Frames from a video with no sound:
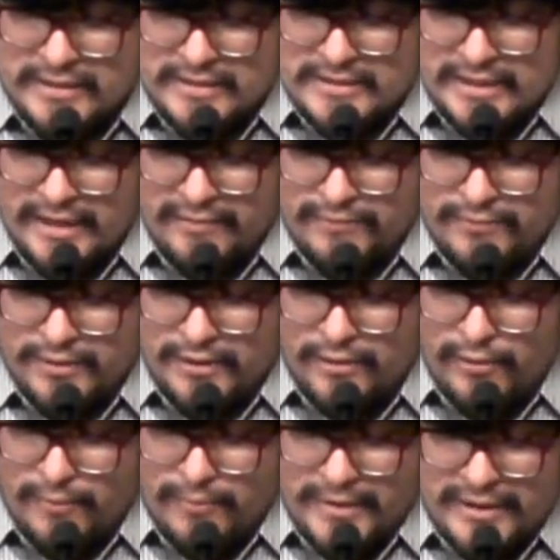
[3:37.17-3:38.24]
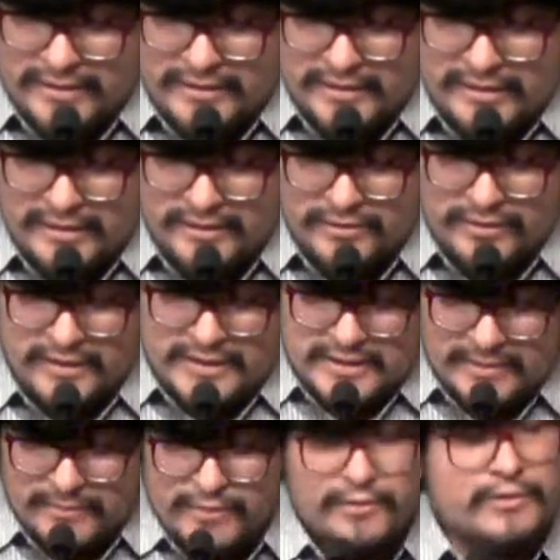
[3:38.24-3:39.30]
staying for a whole month in either
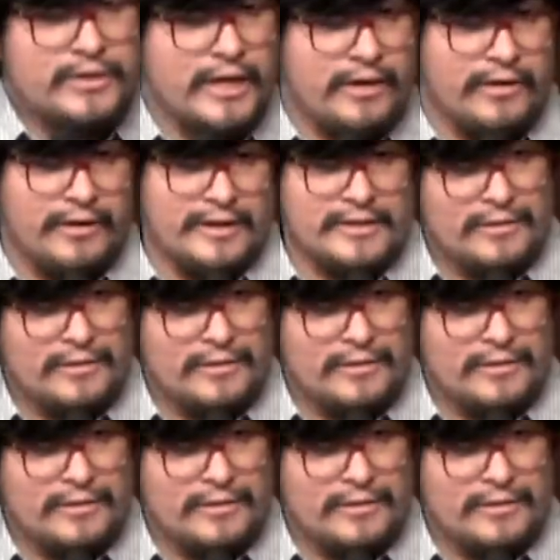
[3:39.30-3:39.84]
December or January.